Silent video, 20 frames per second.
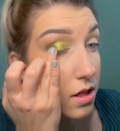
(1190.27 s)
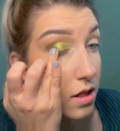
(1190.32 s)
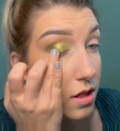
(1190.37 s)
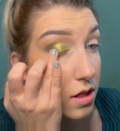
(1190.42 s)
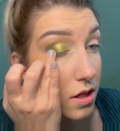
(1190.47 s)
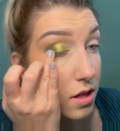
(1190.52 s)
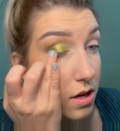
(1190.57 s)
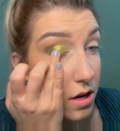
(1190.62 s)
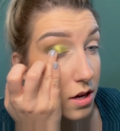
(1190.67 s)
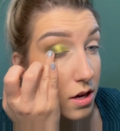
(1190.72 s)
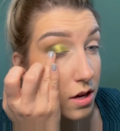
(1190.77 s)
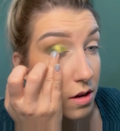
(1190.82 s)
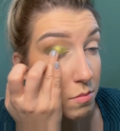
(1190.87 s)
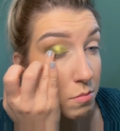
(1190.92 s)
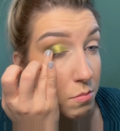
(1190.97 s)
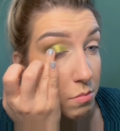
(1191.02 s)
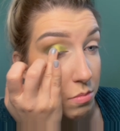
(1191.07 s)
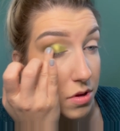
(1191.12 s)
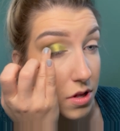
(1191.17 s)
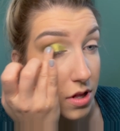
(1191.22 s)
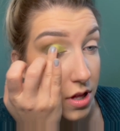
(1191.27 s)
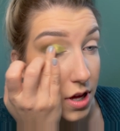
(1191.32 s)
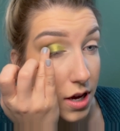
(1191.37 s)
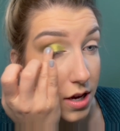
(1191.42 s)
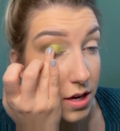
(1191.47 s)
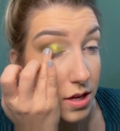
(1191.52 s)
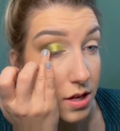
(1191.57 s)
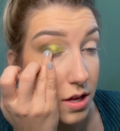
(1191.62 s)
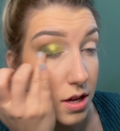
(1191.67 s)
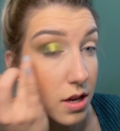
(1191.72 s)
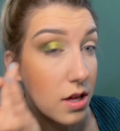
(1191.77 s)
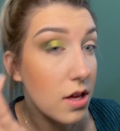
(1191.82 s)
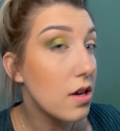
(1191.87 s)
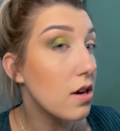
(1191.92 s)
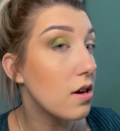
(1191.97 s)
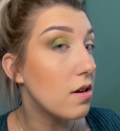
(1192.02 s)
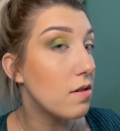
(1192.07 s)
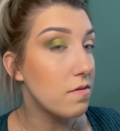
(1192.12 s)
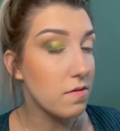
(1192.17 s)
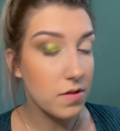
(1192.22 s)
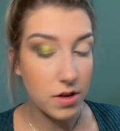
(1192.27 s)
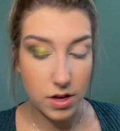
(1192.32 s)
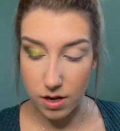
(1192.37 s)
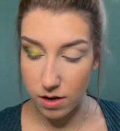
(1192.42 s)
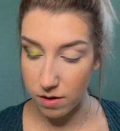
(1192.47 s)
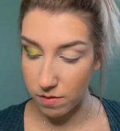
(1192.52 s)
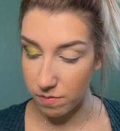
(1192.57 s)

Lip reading: the complexity of it.